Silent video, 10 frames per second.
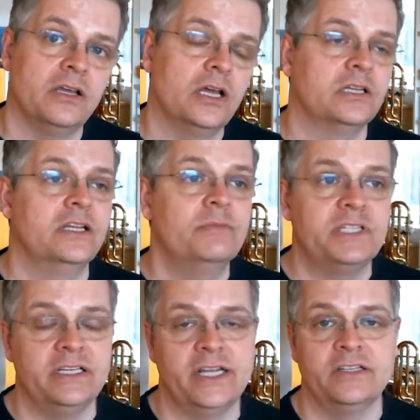
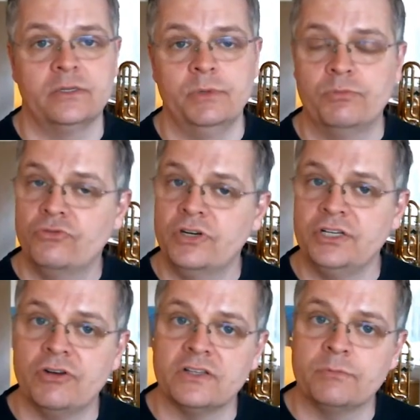Limiting tends to be pretty
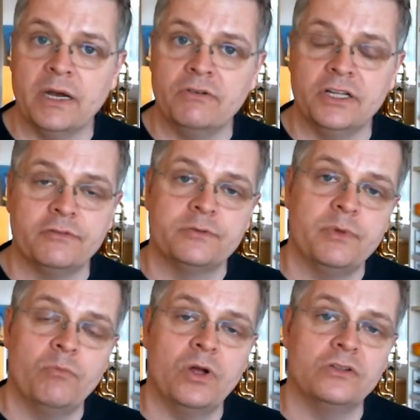transparent if it's been
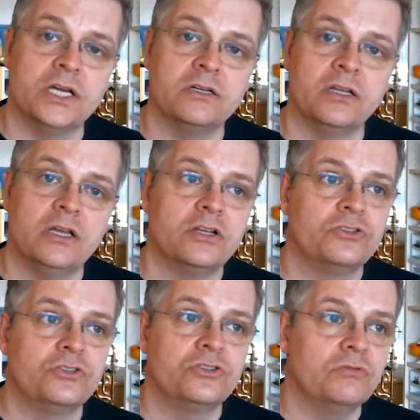well done.
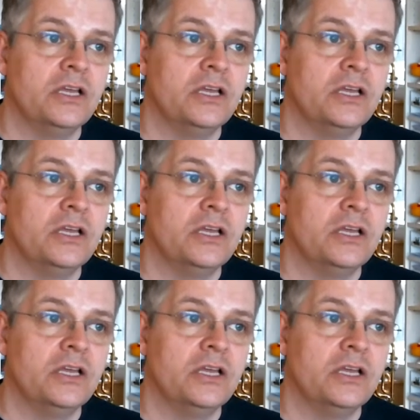So